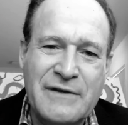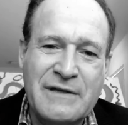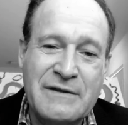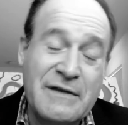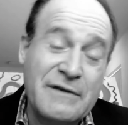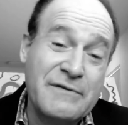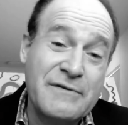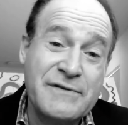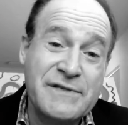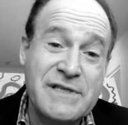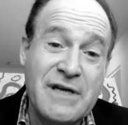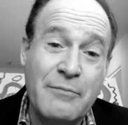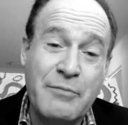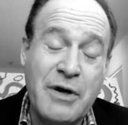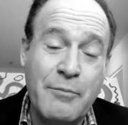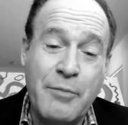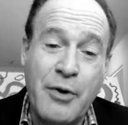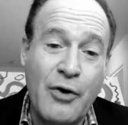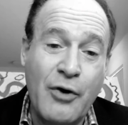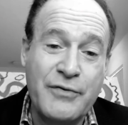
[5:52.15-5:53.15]
And there's some
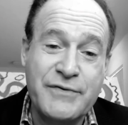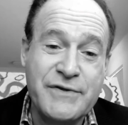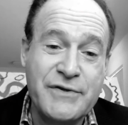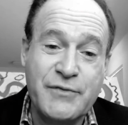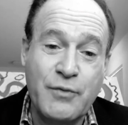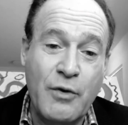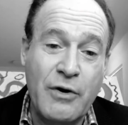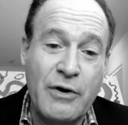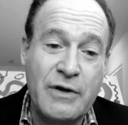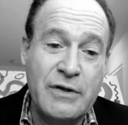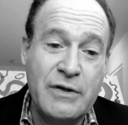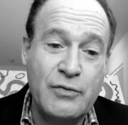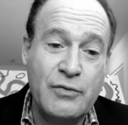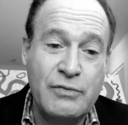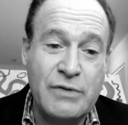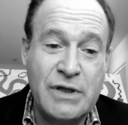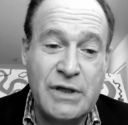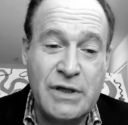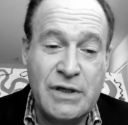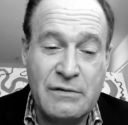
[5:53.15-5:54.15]
composers where
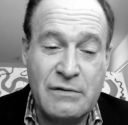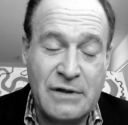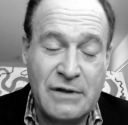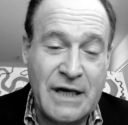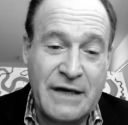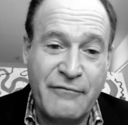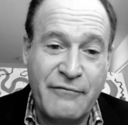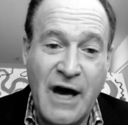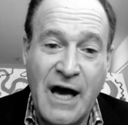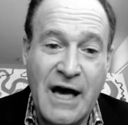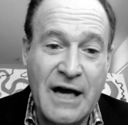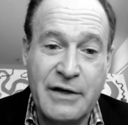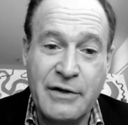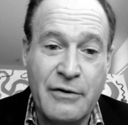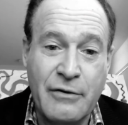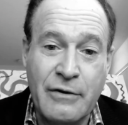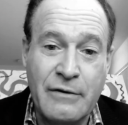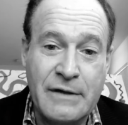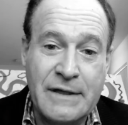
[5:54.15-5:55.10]
like Wagner,